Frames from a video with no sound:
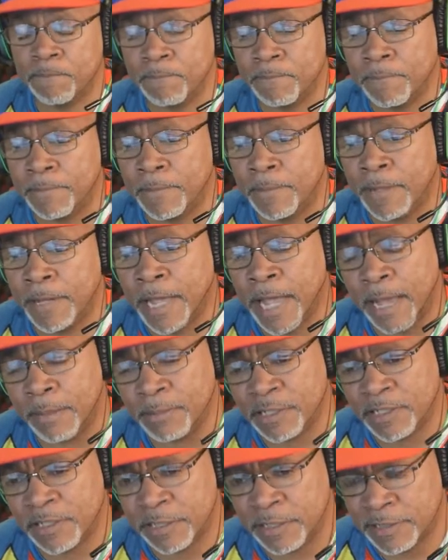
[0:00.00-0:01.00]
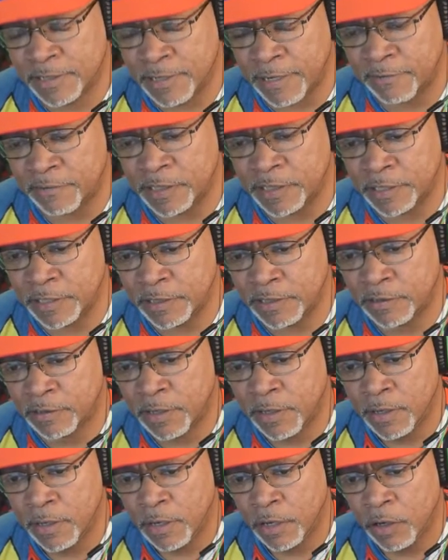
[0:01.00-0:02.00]
the comics of the 70s
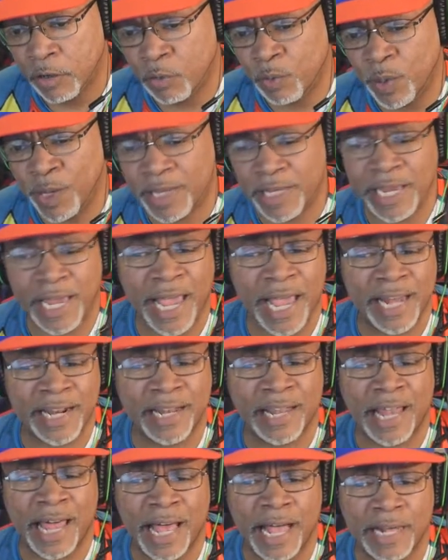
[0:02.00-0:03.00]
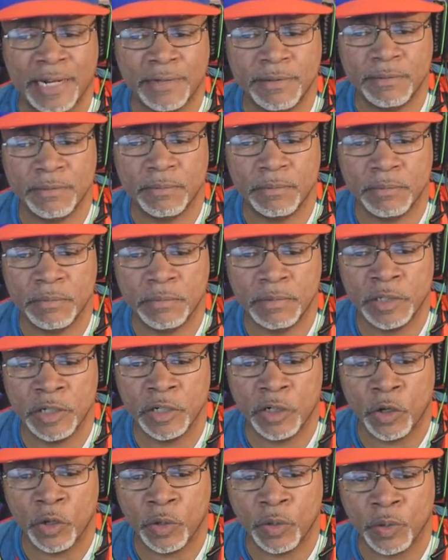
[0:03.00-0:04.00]
really had a lot you
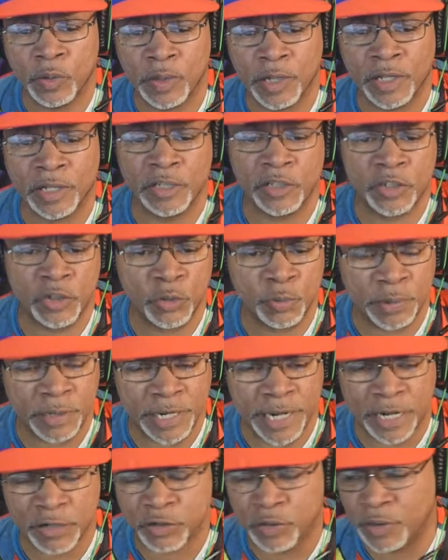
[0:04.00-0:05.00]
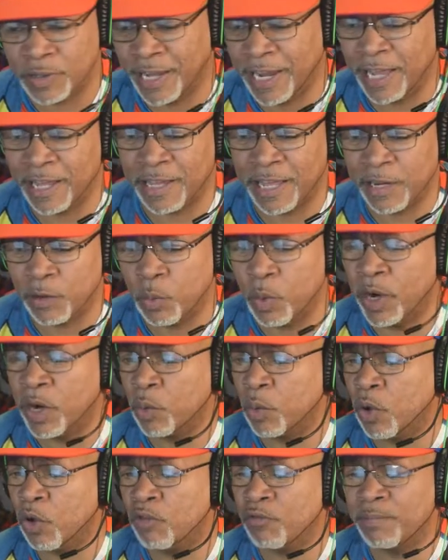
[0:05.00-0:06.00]
know of the supernatural they had like
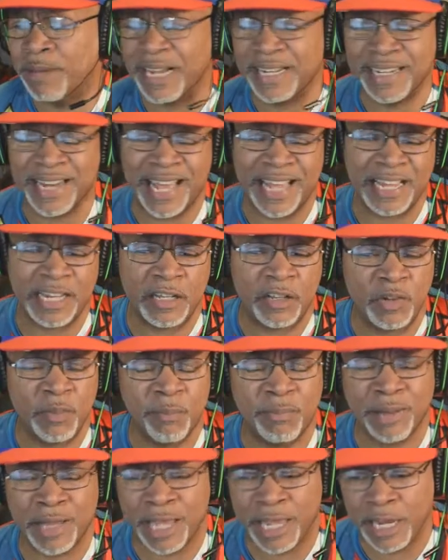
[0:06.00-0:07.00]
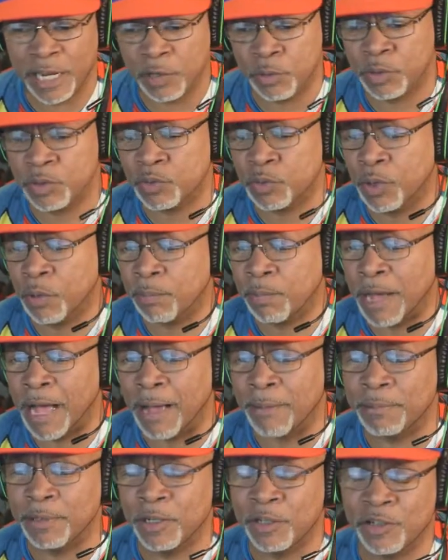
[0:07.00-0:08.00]
werewolf by night blade was real
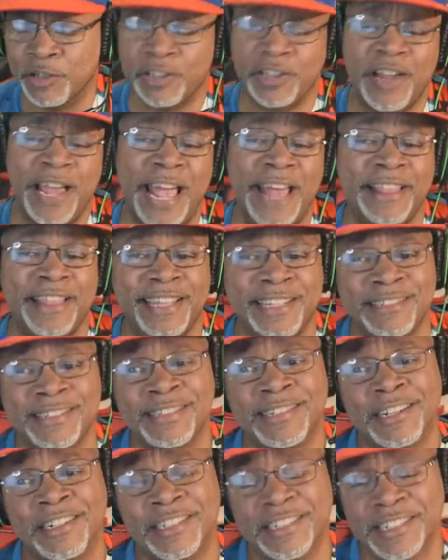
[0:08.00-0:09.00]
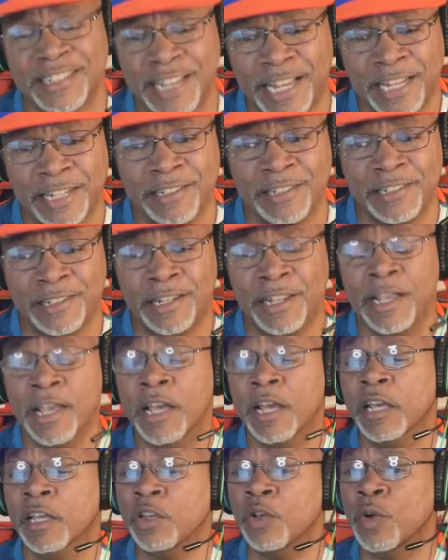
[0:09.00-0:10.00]
popular you had this son of satan
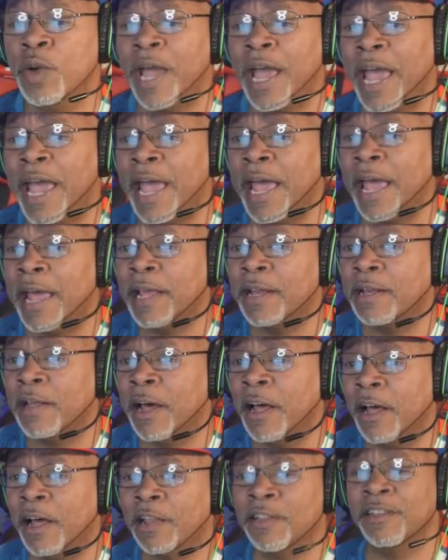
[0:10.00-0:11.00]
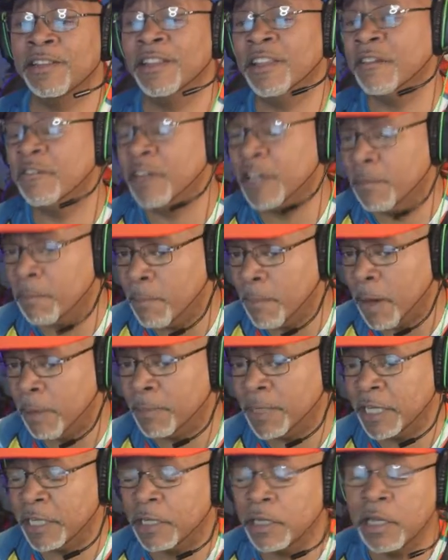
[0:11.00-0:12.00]
you had uh, the living
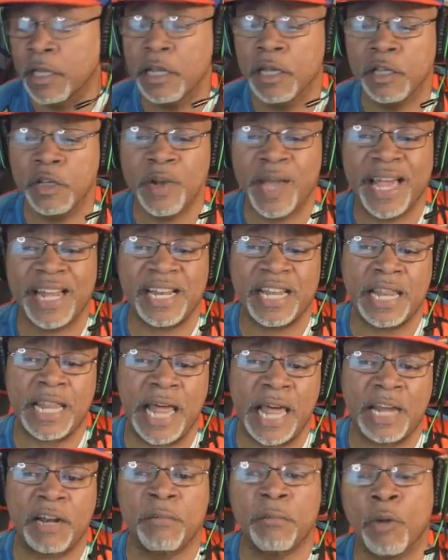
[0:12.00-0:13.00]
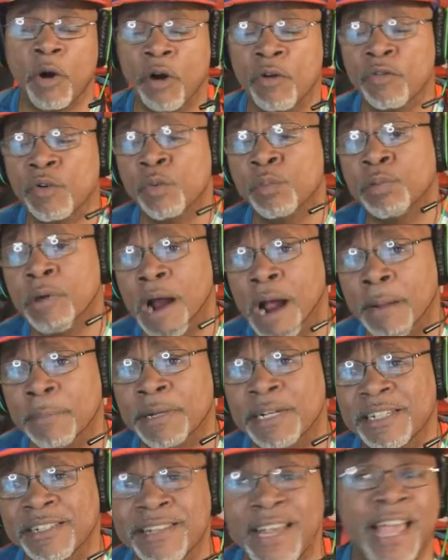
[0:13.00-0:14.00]
mummy you had a lot of marvel
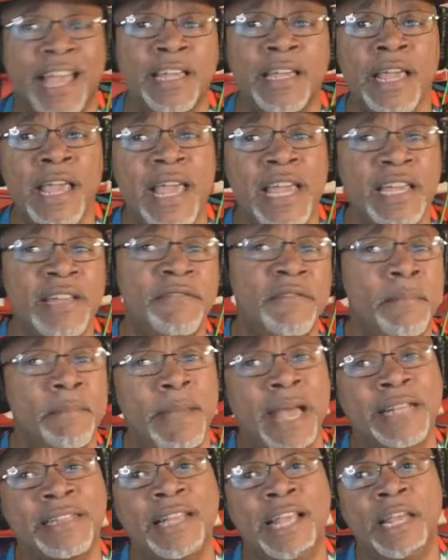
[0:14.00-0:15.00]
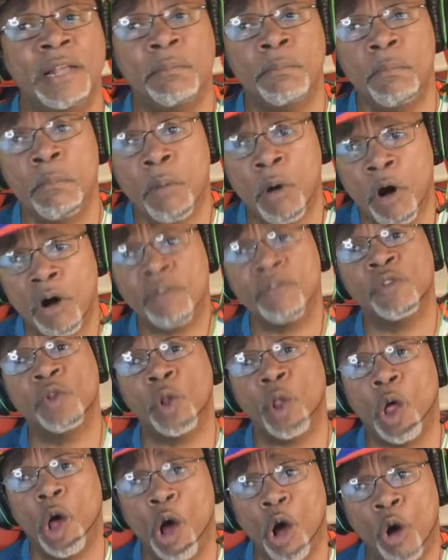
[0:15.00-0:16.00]
properties heck even back then
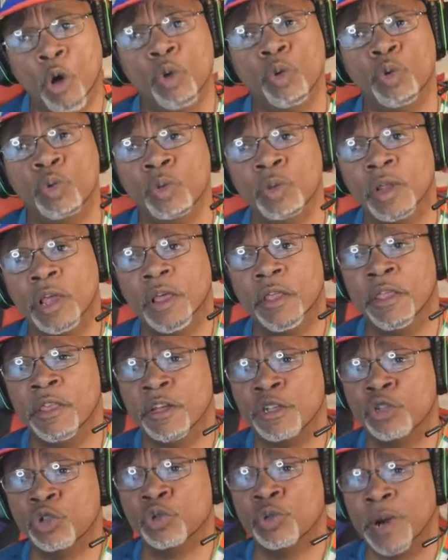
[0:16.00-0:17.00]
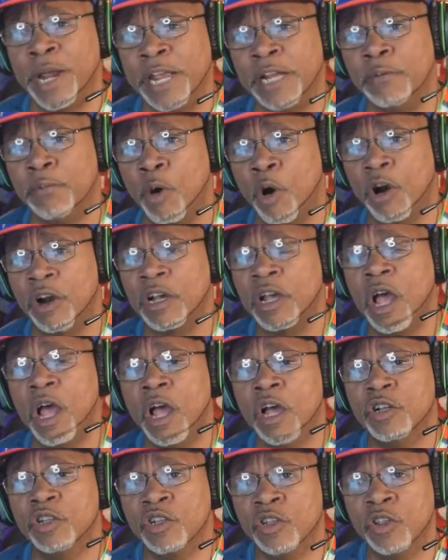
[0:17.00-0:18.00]
marvel owned the trademark
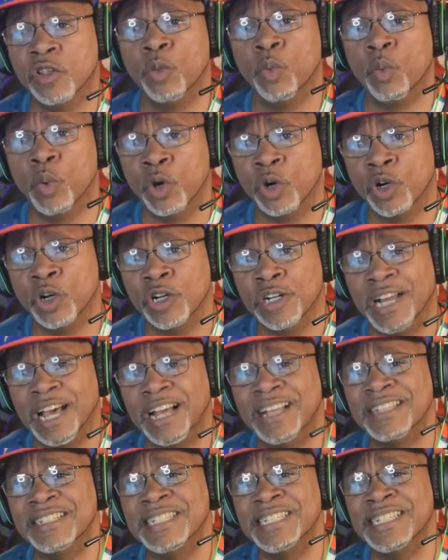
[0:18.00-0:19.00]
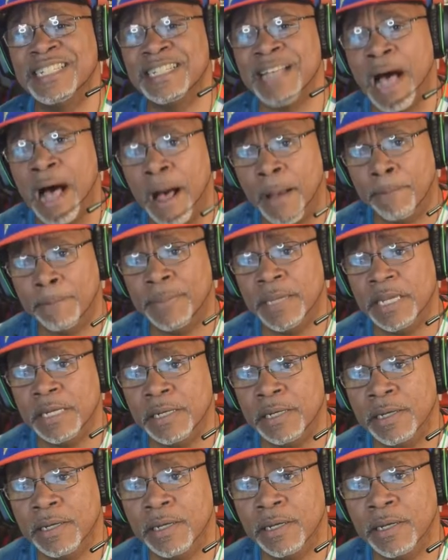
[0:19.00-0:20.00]
to the word zombie
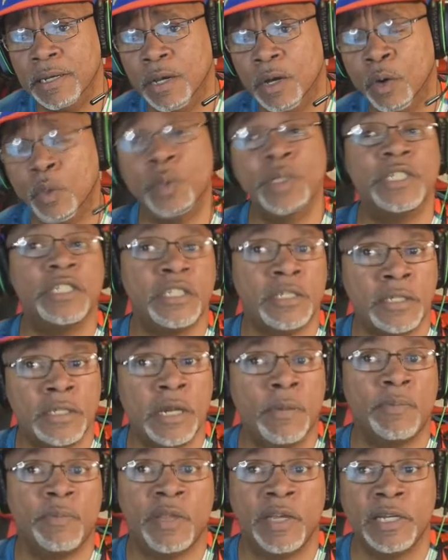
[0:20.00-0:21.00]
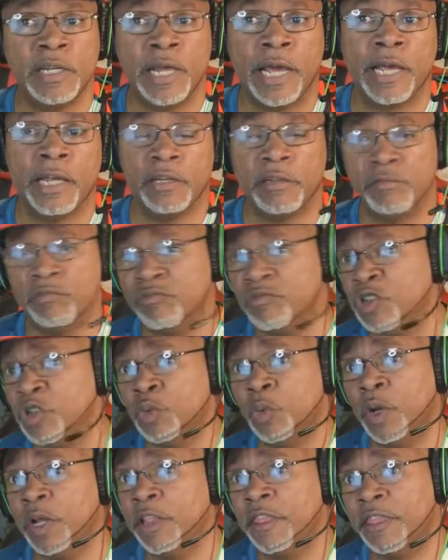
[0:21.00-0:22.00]
which is something that you
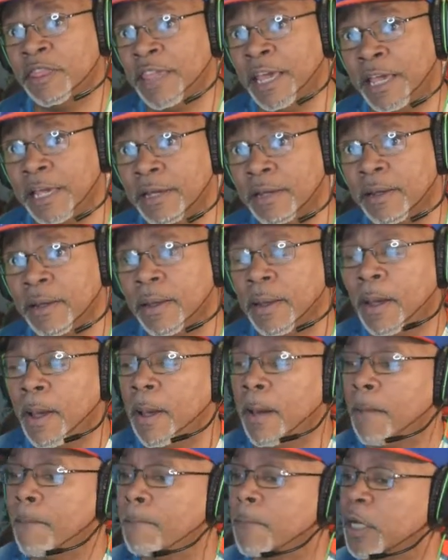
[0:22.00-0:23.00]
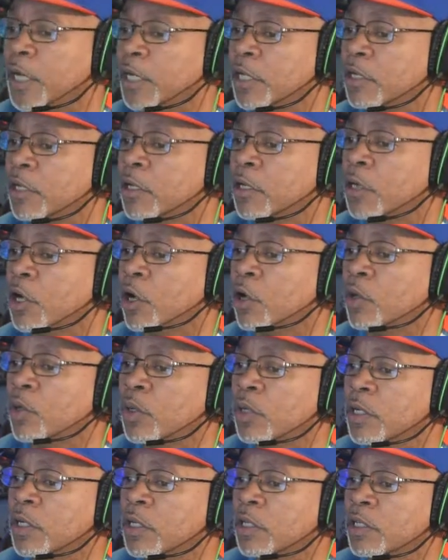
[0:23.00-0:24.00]
wouldn't think but, you know,
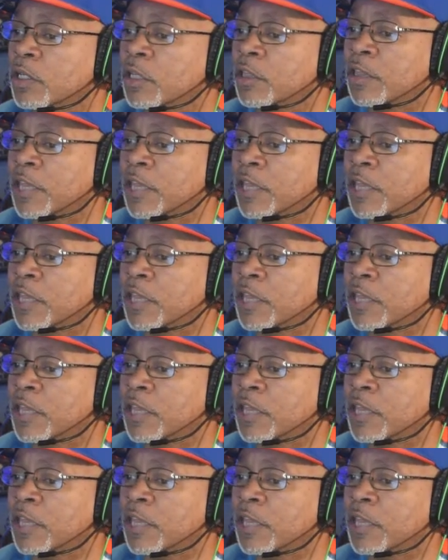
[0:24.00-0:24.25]
the thing